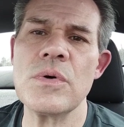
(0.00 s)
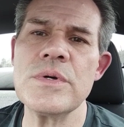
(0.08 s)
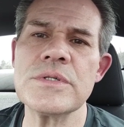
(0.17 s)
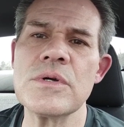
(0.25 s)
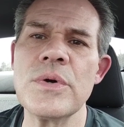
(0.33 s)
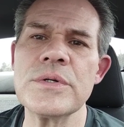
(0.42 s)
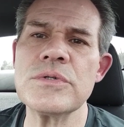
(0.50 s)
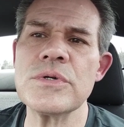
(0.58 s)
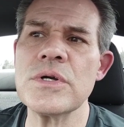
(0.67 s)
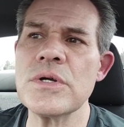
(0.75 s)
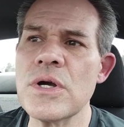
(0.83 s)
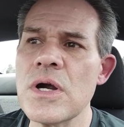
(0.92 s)
is always going to
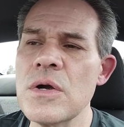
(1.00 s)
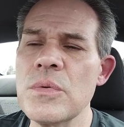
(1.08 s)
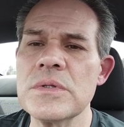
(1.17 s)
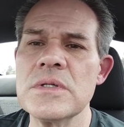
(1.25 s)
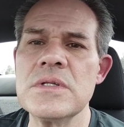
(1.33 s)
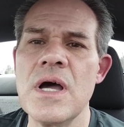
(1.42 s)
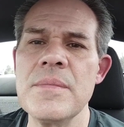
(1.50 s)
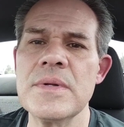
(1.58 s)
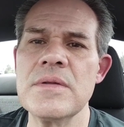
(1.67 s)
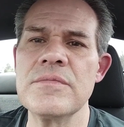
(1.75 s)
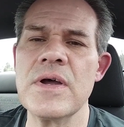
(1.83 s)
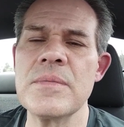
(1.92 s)
concur with the
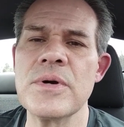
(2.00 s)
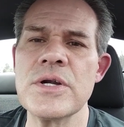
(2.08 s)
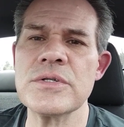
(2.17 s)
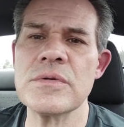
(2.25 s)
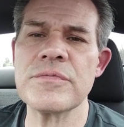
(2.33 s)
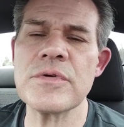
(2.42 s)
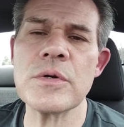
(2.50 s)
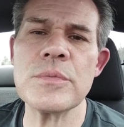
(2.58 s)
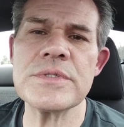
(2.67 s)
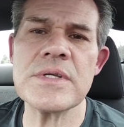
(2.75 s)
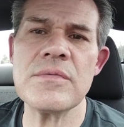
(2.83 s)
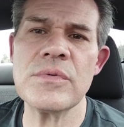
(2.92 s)
dominant vibrational
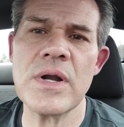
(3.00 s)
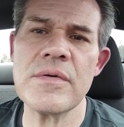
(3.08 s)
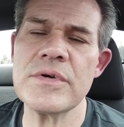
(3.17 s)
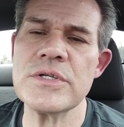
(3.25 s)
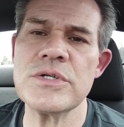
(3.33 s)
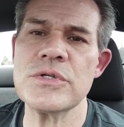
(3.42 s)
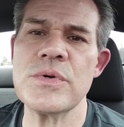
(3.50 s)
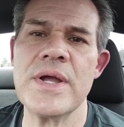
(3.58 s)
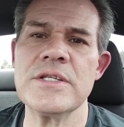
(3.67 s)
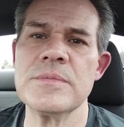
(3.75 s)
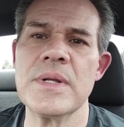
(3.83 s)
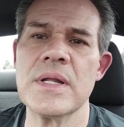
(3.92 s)
frequency of whatever it is you're
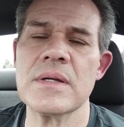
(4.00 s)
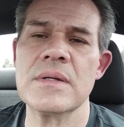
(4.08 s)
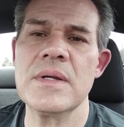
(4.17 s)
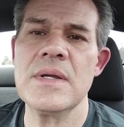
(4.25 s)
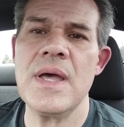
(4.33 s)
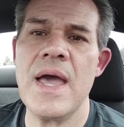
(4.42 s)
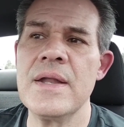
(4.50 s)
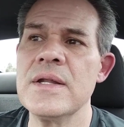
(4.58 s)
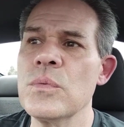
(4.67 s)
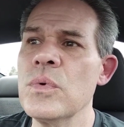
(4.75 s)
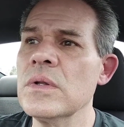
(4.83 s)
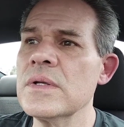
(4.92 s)
transmitting. And
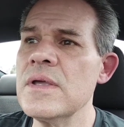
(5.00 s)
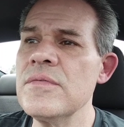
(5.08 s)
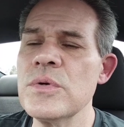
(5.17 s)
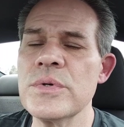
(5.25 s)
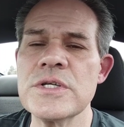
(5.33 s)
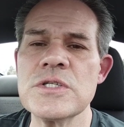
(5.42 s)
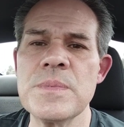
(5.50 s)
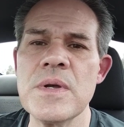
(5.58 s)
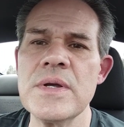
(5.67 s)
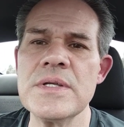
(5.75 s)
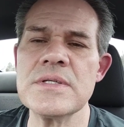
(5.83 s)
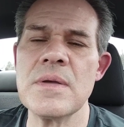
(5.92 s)
it will give you an
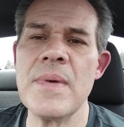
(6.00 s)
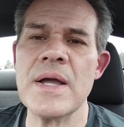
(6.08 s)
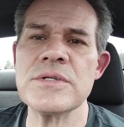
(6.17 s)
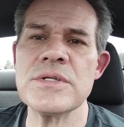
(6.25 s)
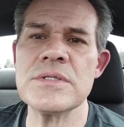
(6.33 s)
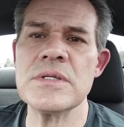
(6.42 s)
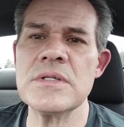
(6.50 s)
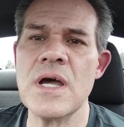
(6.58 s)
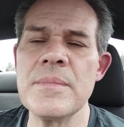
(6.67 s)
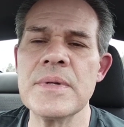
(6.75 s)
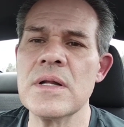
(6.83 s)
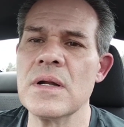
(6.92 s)
experience that matches the
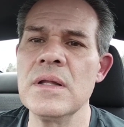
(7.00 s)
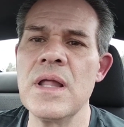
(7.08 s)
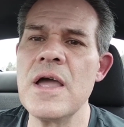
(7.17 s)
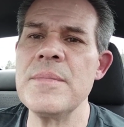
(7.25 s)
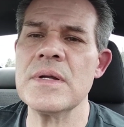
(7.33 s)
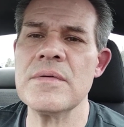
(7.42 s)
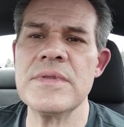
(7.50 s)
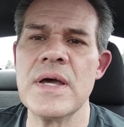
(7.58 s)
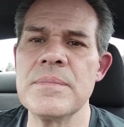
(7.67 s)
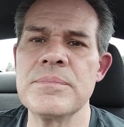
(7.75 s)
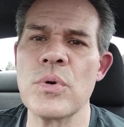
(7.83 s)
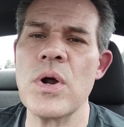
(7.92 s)
dominant alignment of
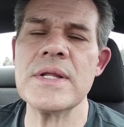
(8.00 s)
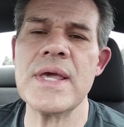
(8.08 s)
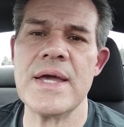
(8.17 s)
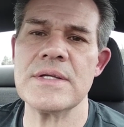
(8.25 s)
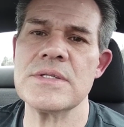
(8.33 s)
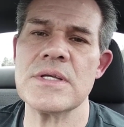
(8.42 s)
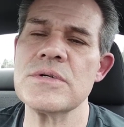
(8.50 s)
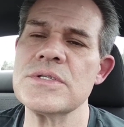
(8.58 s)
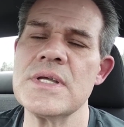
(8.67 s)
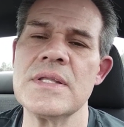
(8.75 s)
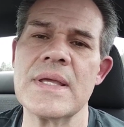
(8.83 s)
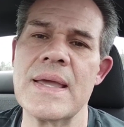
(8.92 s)
that broadcast that you're
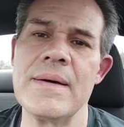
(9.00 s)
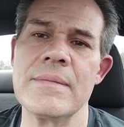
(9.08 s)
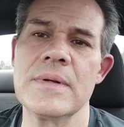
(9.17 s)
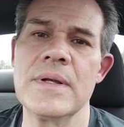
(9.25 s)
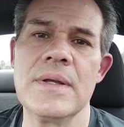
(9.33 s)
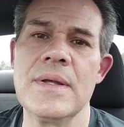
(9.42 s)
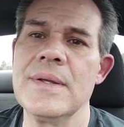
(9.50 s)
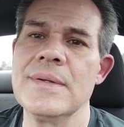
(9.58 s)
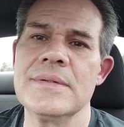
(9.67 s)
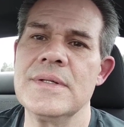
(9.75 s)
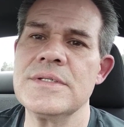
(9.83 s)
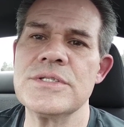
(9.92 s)
sending out.
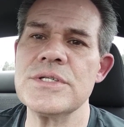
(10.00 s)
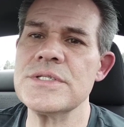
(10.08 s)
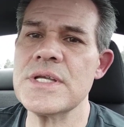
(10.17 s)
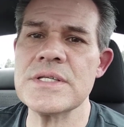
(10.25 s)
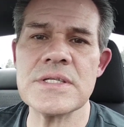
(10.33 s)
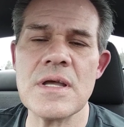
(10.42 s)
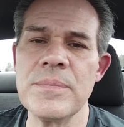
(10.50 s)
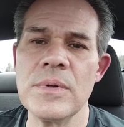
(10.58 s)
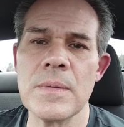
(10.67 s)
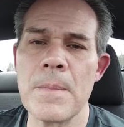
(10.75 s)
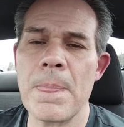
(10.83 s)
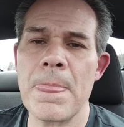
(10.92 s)
It's just that
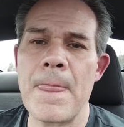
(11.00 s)
simple.